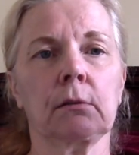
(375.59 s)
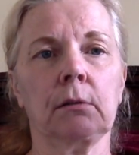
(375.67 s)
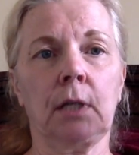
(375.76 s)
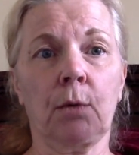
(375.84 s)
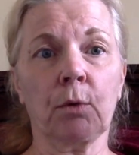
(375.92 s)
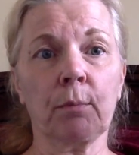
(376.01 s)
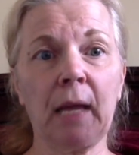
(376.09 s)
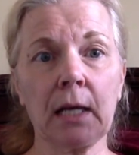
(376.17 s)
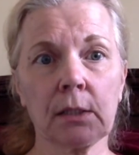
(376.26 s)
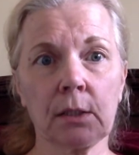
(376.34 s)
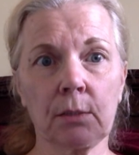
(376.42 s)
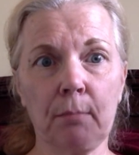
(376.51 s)
Now we're
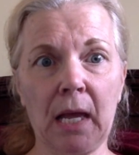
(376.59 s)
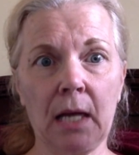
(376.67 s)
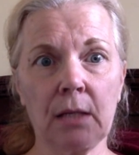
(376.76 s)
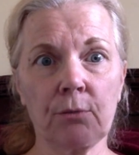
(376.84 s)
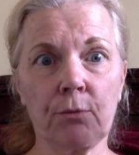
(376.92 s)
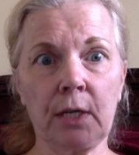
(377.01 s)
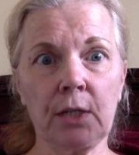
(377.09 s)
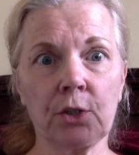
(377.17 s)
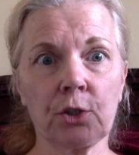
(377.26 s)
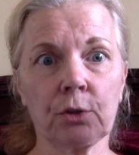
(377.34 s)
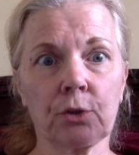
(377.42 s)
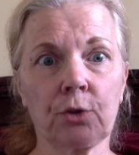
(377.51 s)
back to Matt and
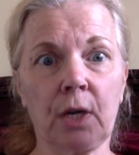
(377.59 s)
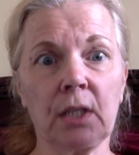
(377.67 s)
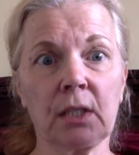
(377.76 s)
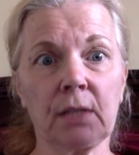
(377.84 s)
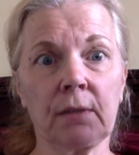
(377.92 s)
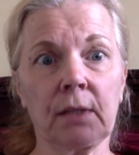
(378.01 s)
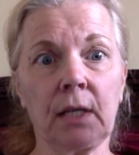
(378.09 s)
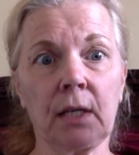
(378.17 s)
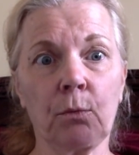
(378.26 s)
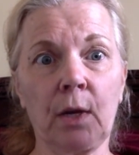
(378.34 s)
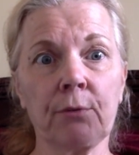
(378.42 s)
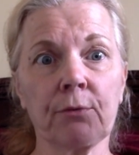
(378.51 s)
Rachel trying to get
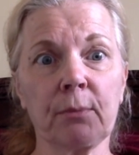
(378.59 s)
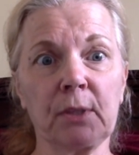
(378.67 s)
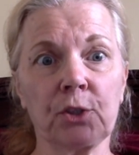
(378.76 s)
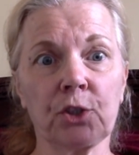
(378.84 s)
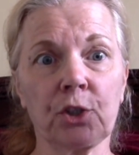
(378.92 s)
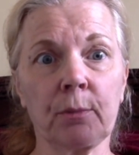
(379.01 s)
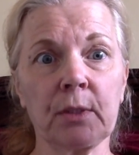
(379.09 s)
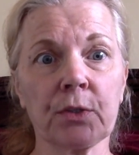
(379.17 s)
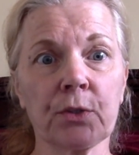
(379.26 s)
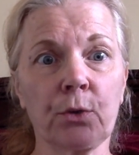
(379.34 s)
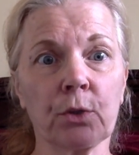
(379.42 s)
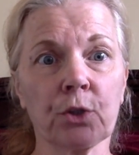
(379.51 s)
away from the German
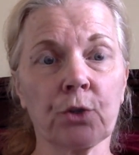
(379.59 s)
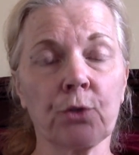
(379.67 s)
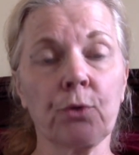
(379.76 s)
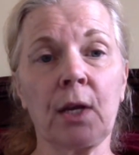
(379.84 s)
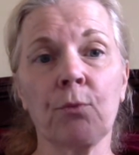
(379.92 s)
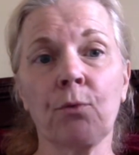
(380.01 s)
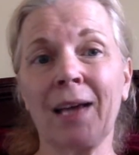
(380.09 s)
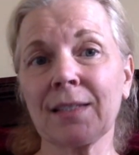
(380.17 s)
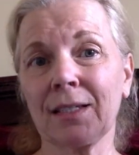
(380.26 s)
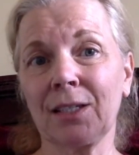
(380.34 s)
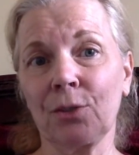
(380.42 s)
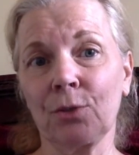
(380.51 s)
soldier who they
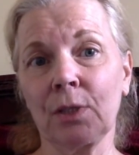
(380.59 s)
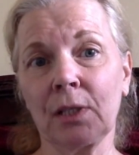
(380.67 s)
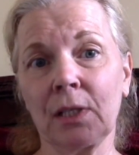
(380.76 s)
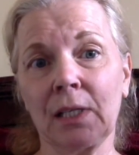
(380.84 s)
rescued.